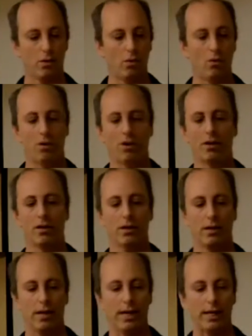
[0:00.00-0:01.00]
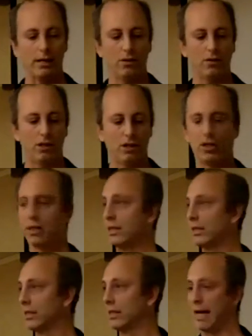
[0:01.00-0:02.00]
Or I can use it
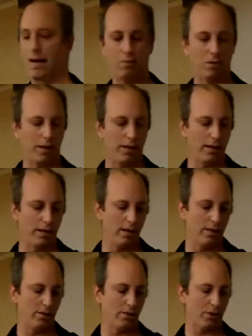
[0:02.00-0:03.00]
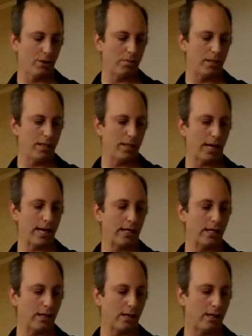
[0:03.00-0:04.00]
just as a tablet, which means I
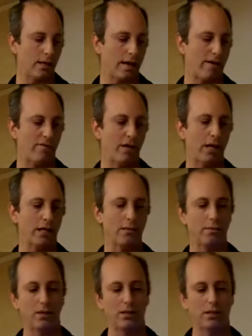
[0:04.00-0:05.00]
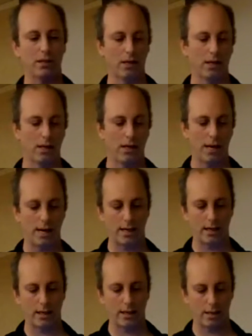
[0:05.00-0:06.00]
can have documents,
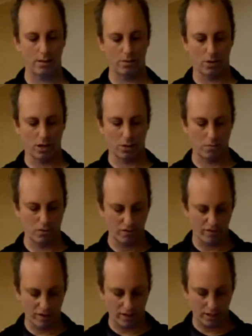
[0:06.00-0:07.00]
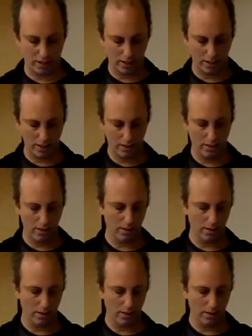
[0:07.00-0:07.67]
I can watch movies,